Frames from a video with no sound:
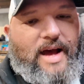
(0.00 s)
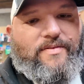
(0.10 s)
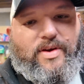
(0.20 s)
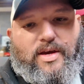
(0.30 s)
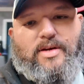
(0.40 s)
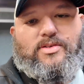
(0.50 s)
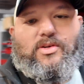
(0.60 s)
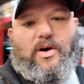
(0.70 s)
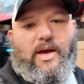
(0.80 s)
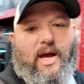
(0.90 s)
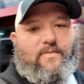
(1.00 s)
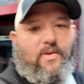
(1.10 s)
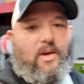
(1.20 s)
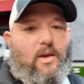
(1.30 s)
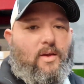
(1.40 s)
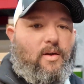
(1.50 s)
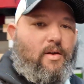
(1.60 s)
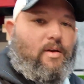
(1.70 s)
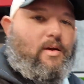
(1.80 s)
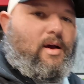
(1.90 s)
have here. So I have
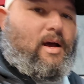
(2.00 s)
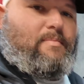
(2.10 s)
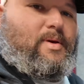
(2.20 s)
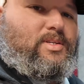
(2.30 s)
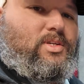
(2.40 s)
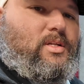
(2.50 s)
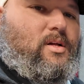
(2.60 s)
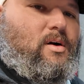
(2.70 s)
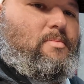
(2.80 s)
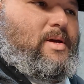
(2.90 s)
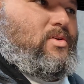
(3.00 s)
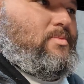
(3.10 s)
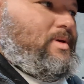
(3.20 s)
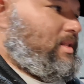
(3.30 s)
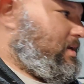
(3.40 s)
here a big shield on my UV